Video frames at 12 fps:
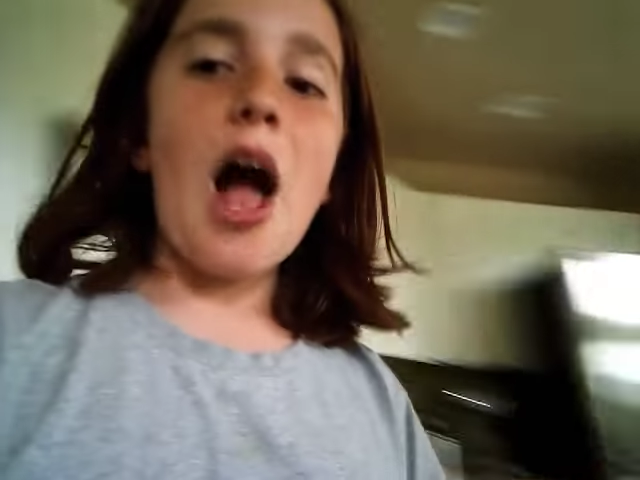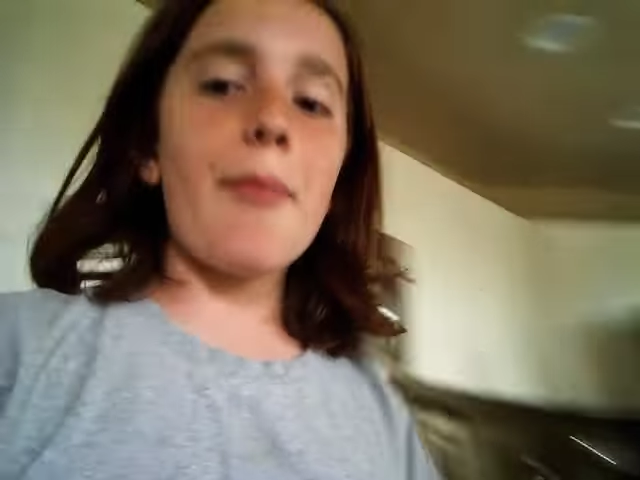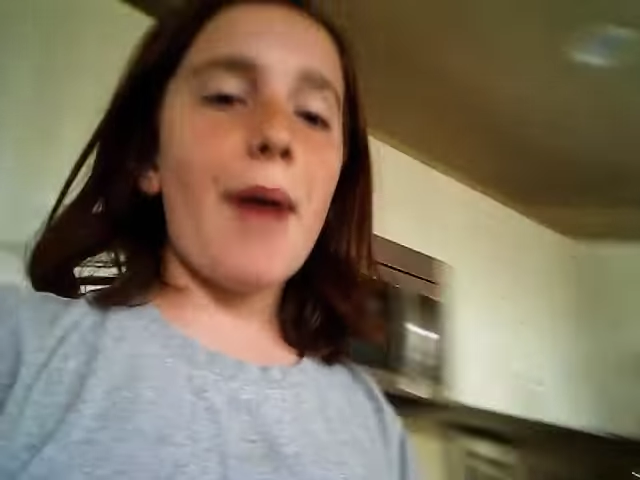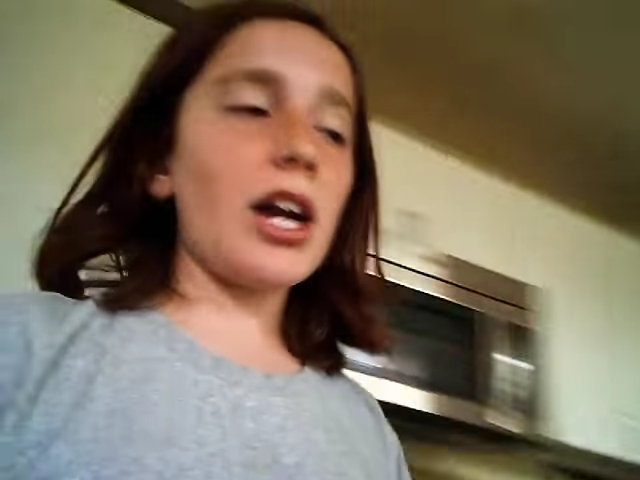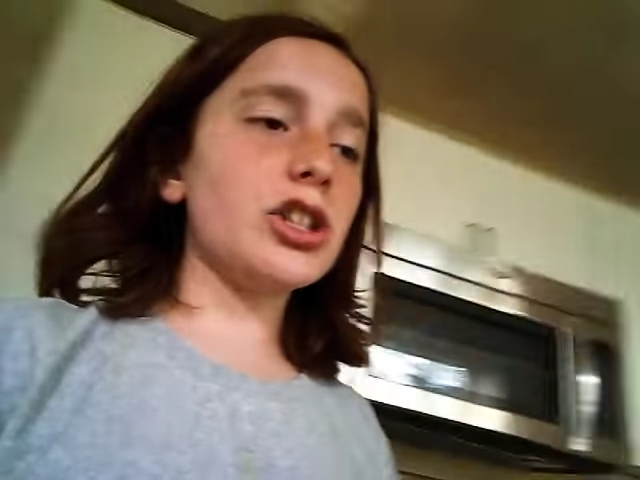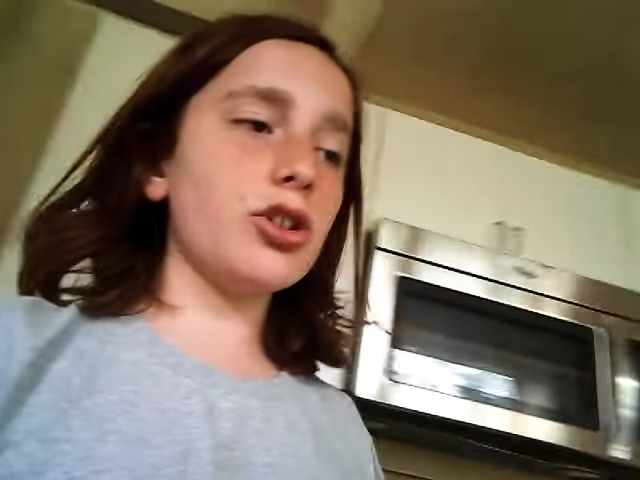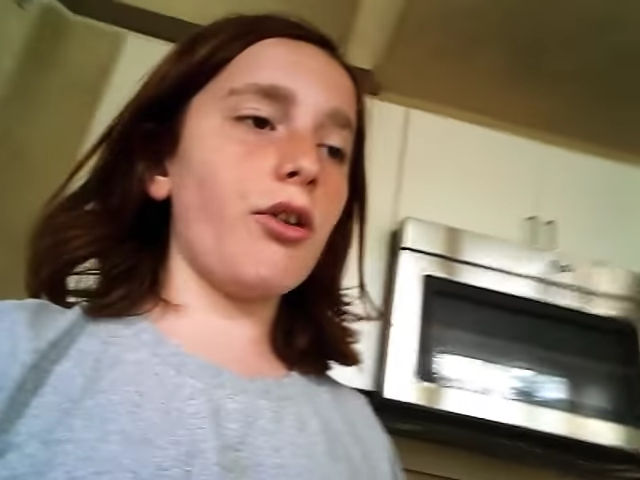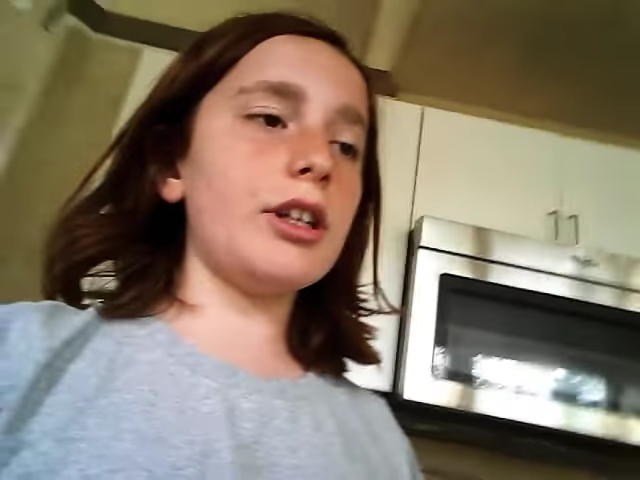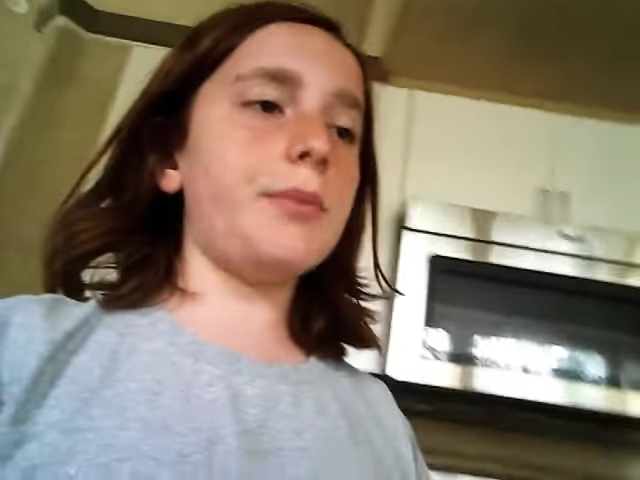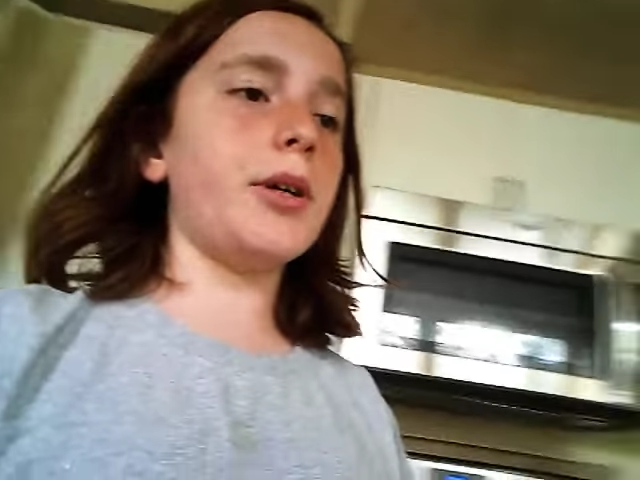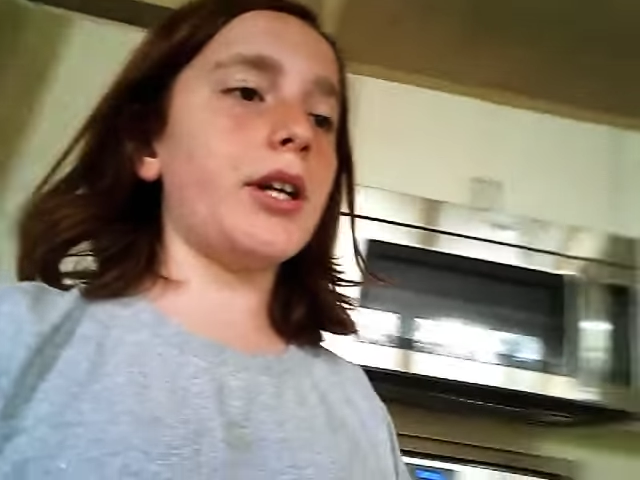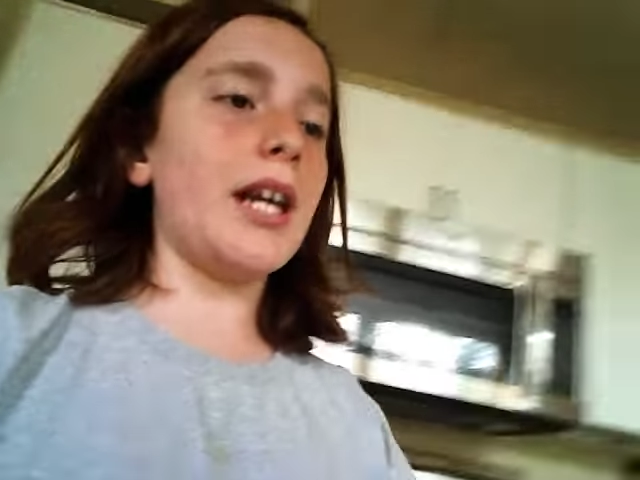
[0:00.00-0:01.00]
I'm actually going
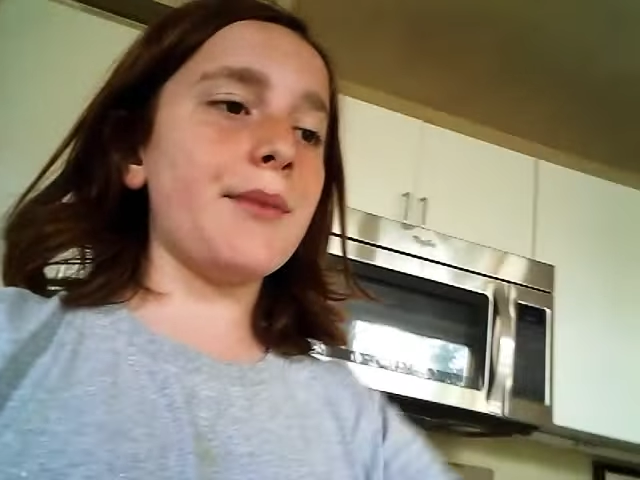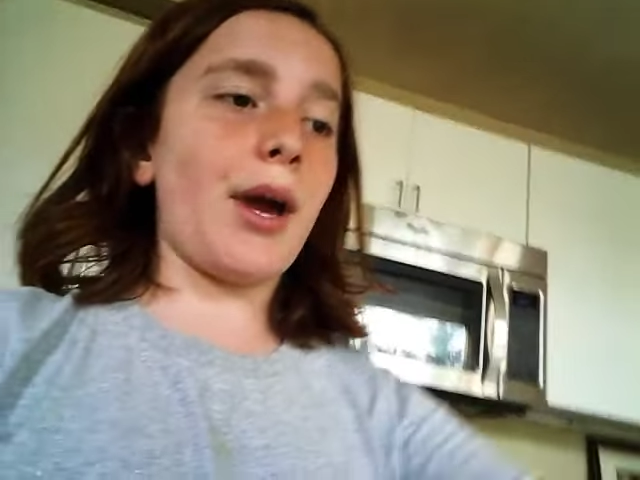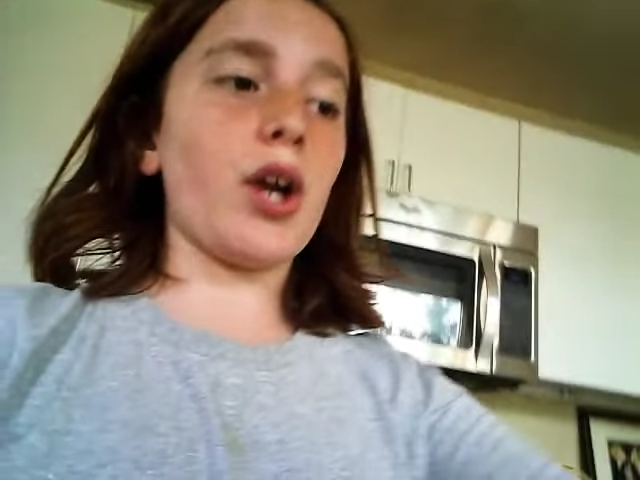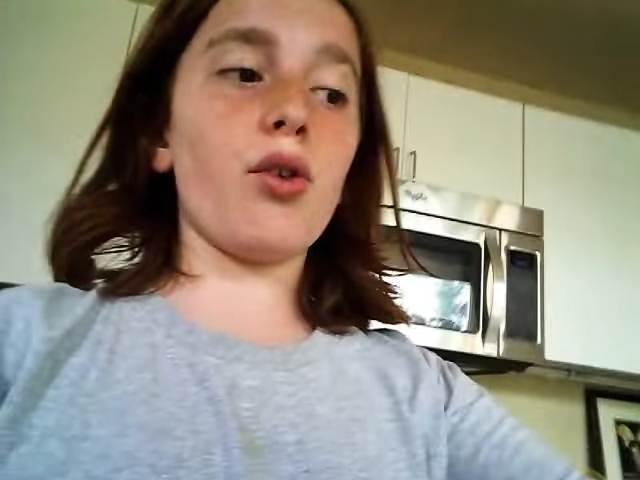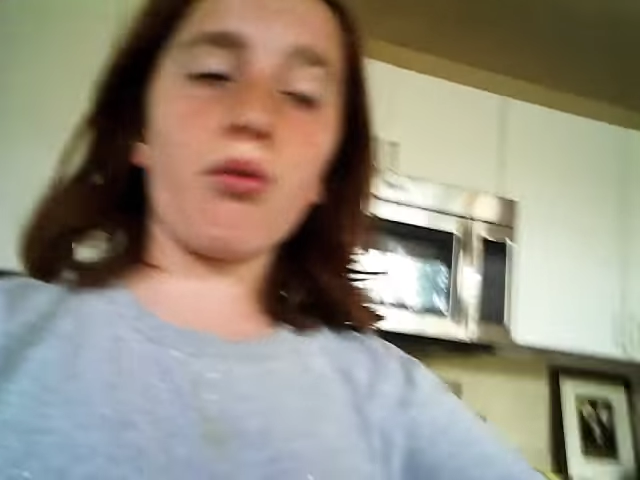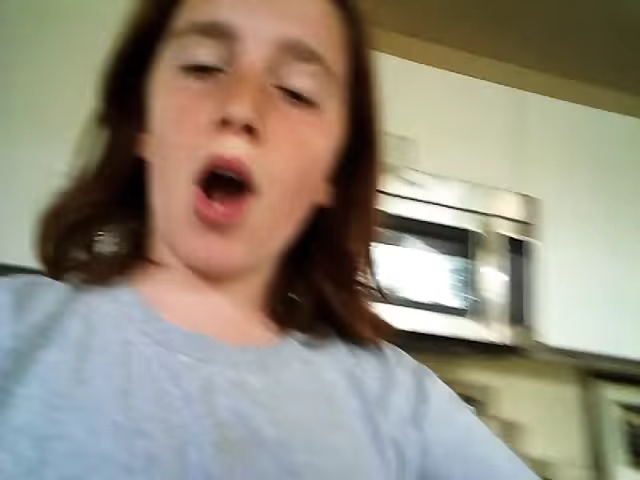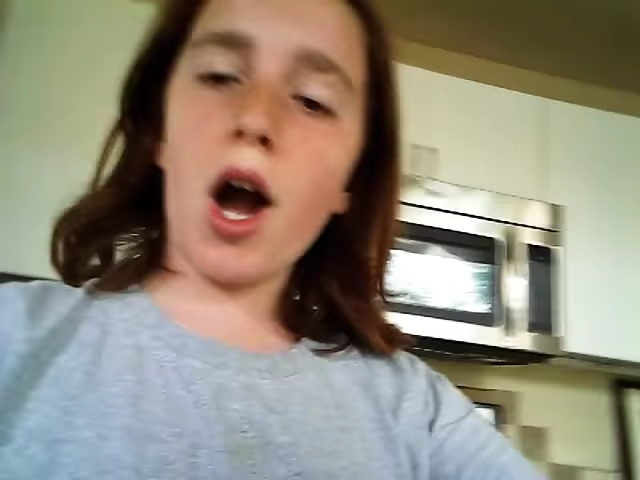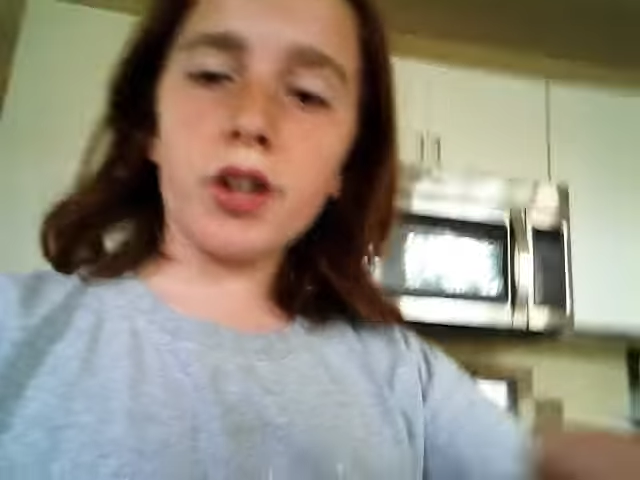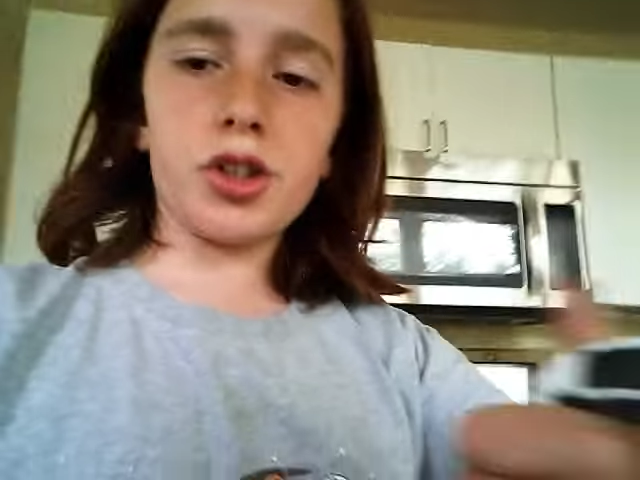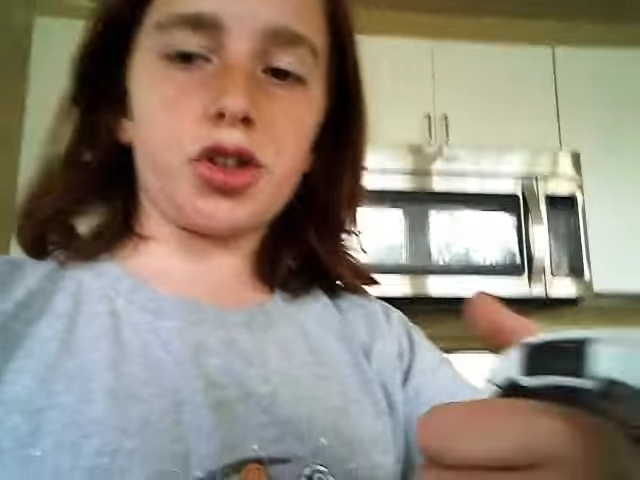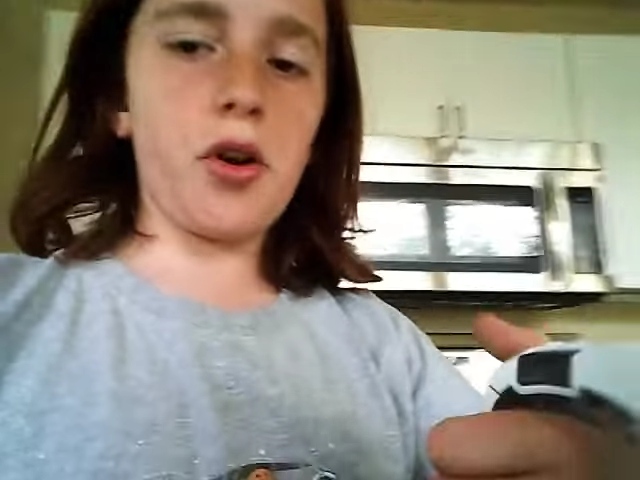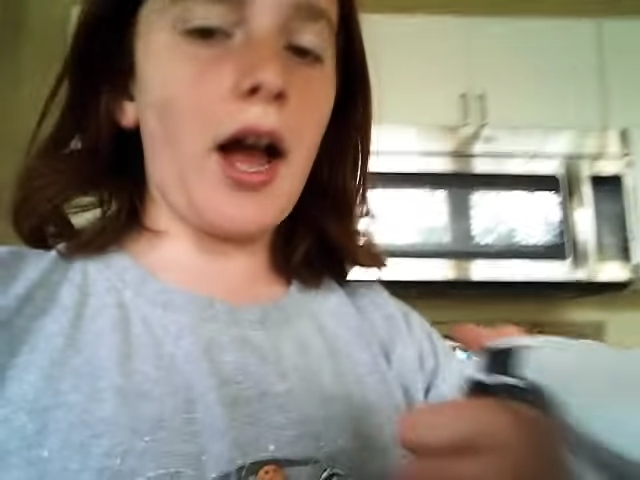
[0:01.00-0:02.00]
to put it in my
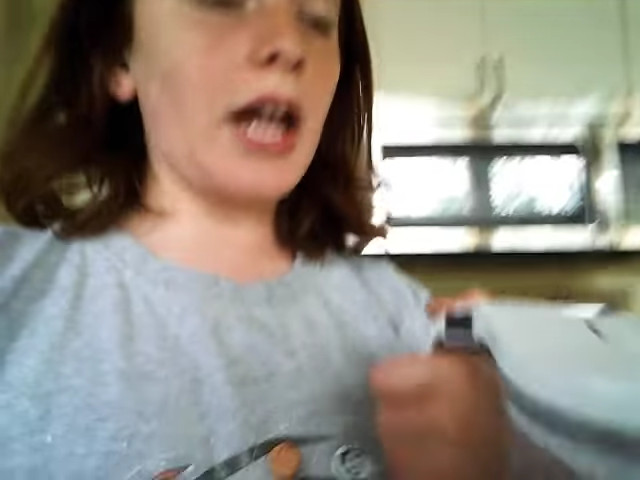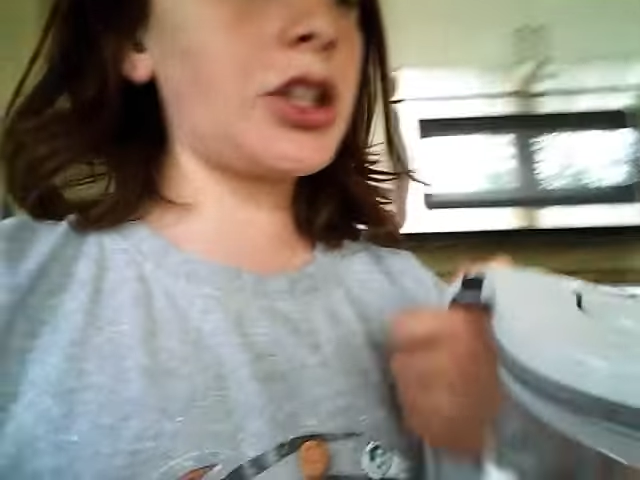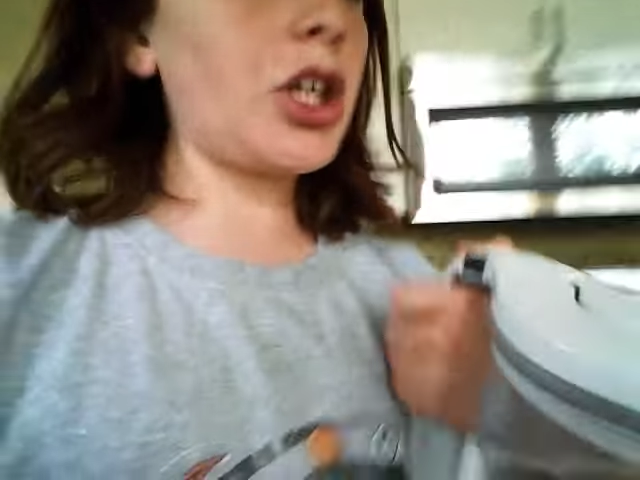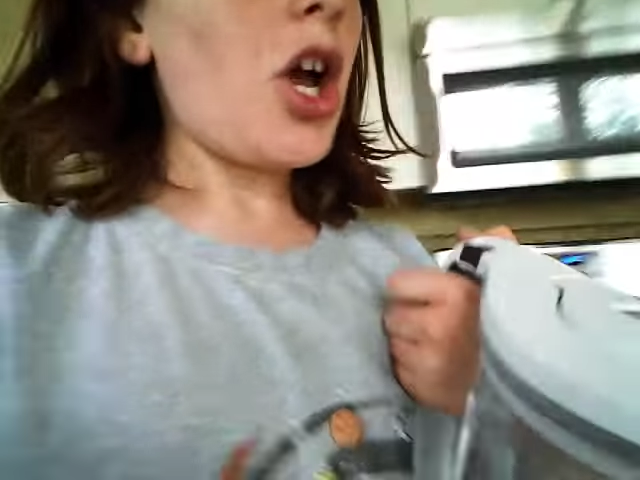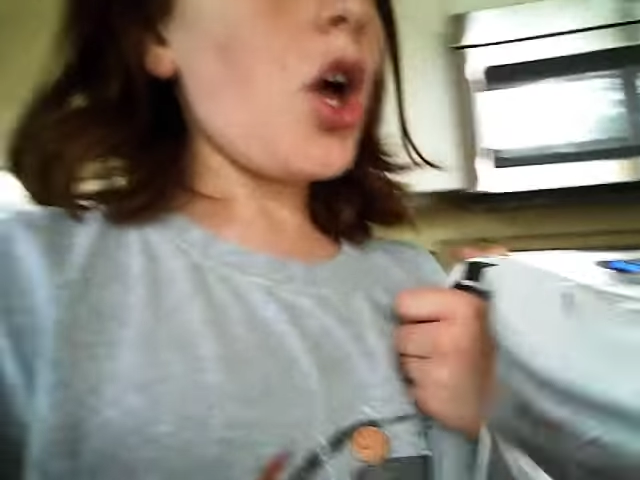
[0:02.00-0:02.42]
garage trash,